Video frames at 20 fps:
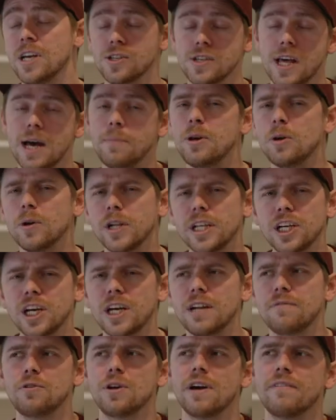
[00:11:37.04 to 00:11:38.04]
So that'd be really
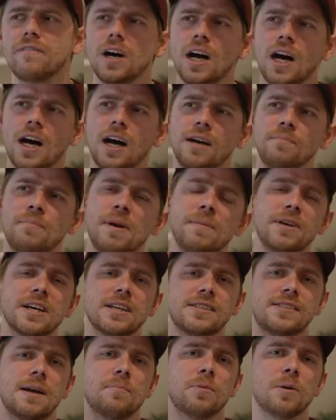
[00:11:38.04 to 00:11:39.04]
good if you have uh, maybe
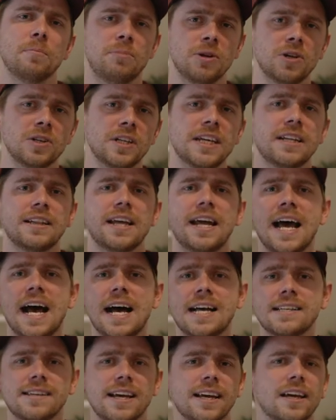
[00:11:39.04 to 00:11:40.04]
a separate building that
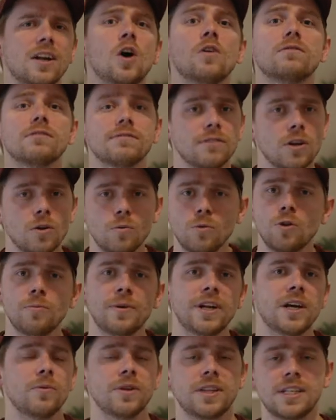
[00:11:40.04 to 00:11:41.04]
has like an overflow room
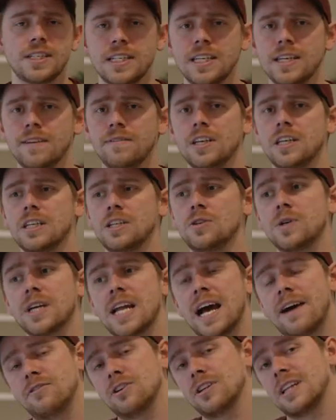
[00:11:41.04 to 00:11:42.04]
in it with a TV. You could
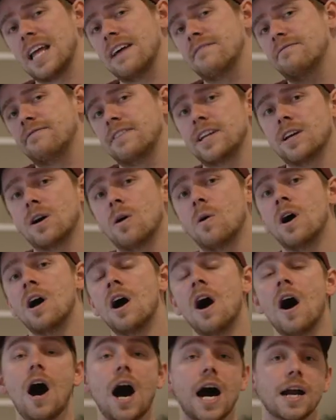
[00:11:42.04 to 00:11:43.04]
have your live video
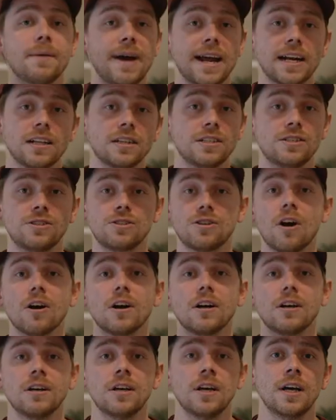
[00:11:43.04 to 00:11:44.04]
automatically
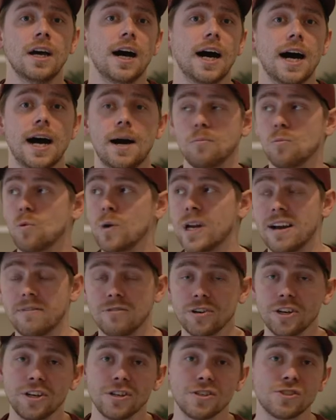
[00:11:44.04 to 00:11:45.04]
start um,
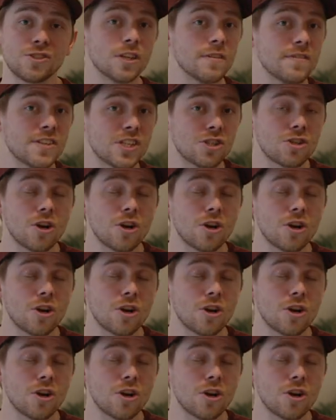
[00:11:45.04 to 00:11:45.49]
whenever your service